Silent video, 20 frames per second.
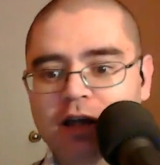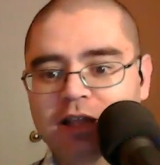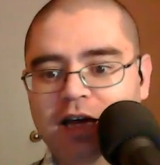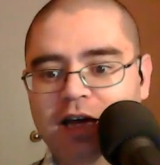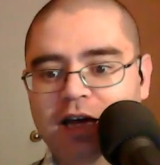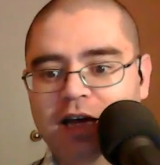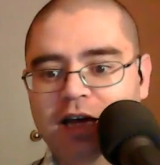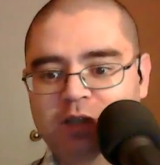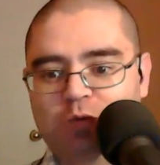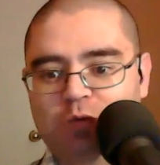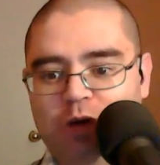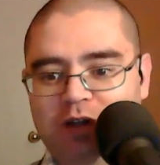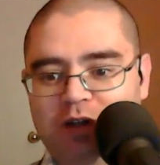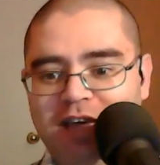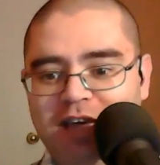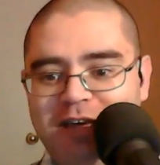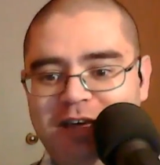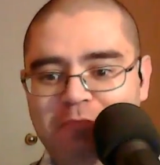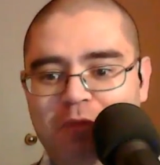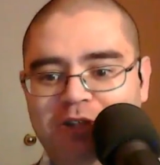That's what
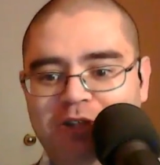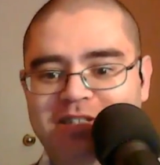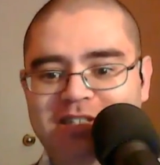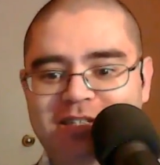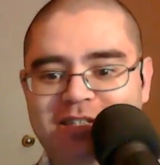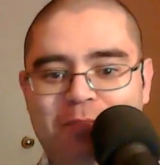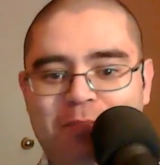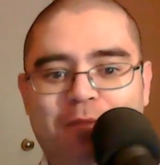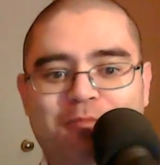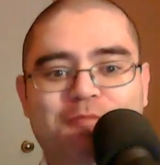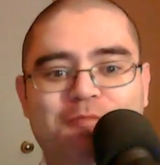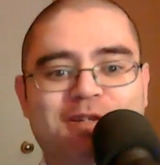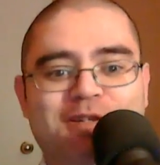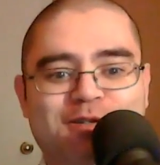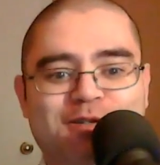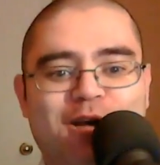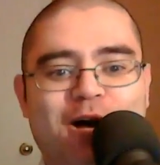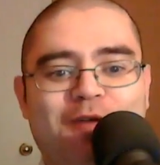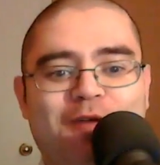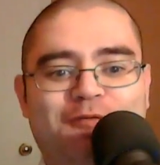the multi-sub
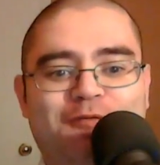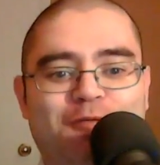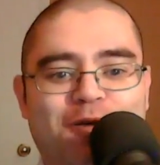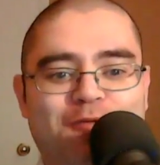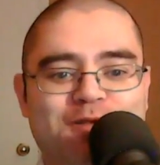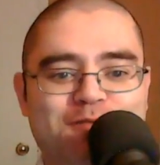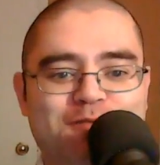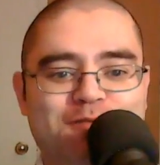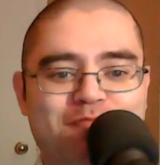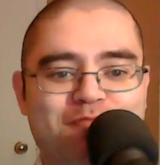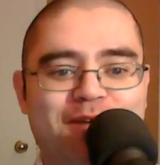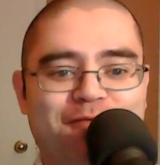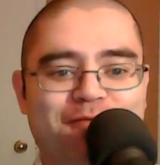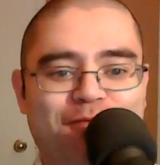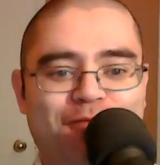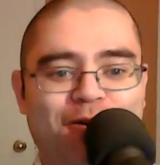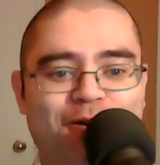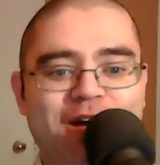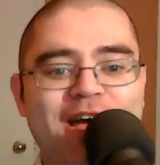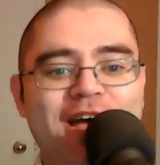optimizer software was meant
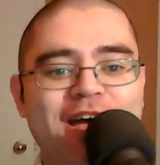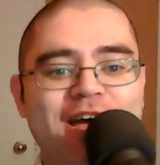for.